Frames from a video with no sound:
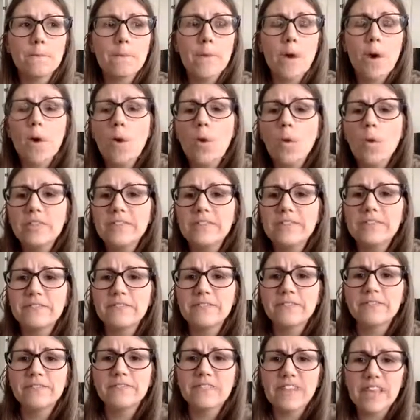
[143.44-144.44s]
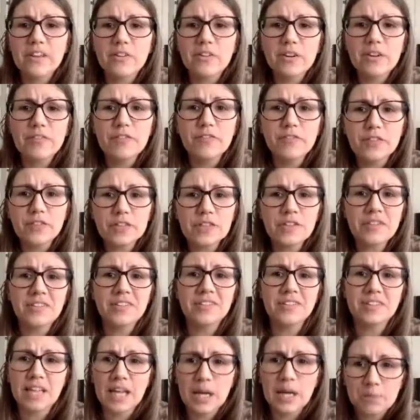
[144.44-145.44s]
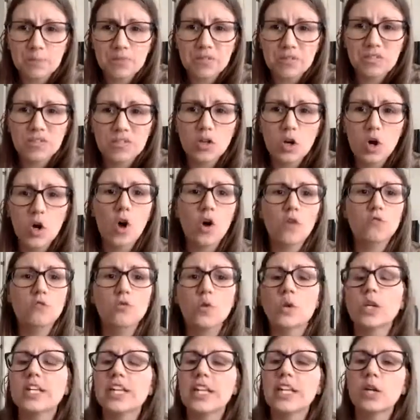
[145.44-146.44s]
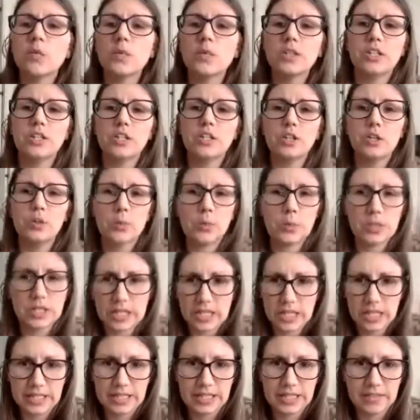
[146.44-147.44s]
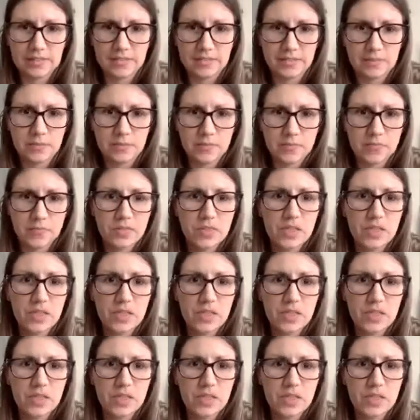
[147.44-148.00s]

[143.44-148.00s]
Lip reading: all the very first steps of working with a new client.